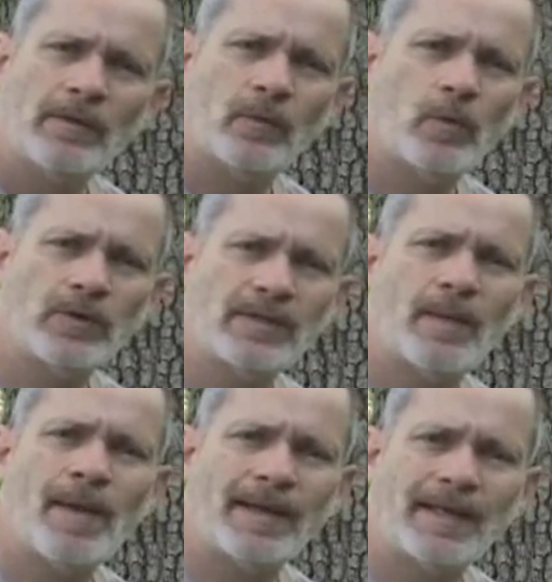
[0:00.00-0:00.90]
The worst
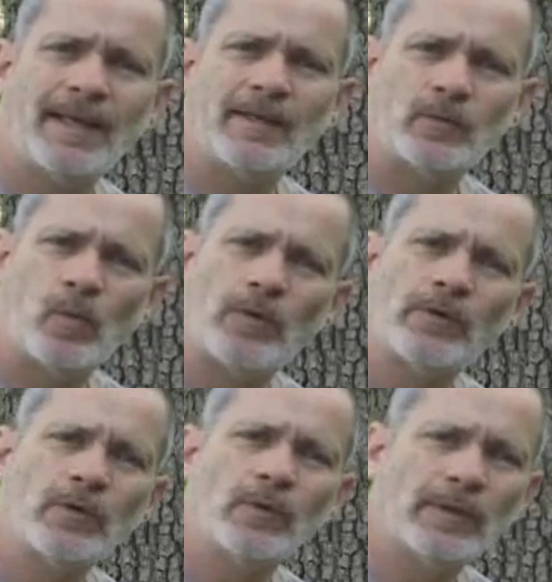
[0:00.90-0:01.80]
I might get is 1
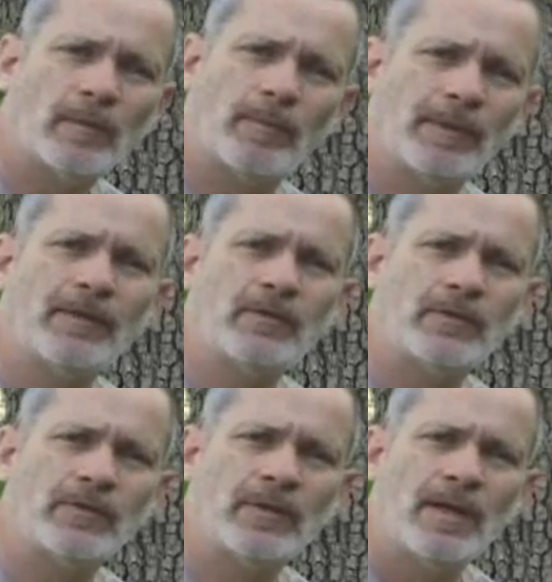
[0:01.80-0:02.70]
or 2 little
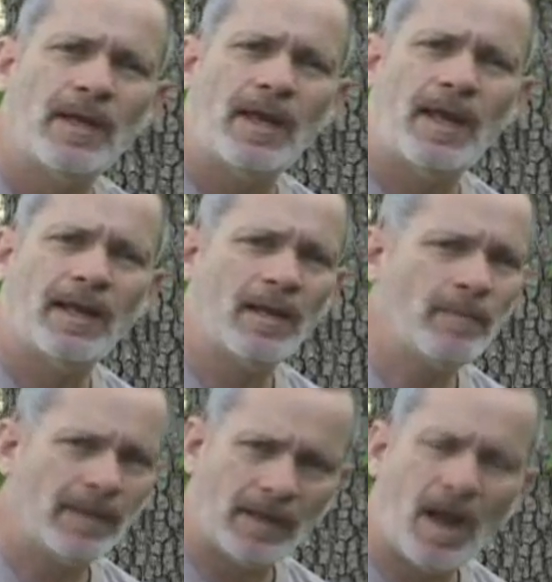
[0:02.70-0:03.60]
blisters, and
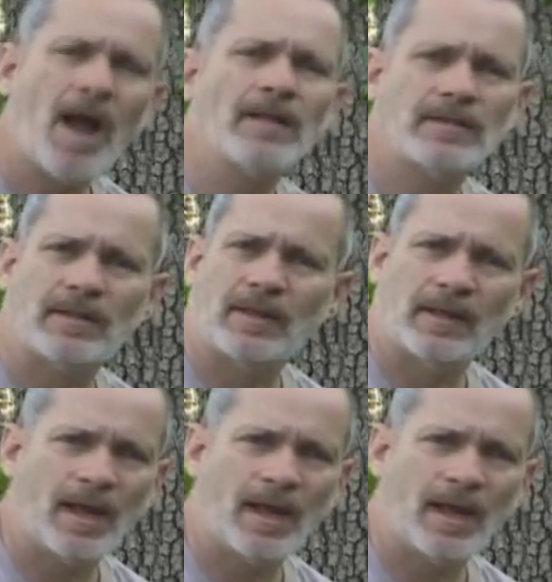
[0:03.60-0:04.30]
I'm in it constantly.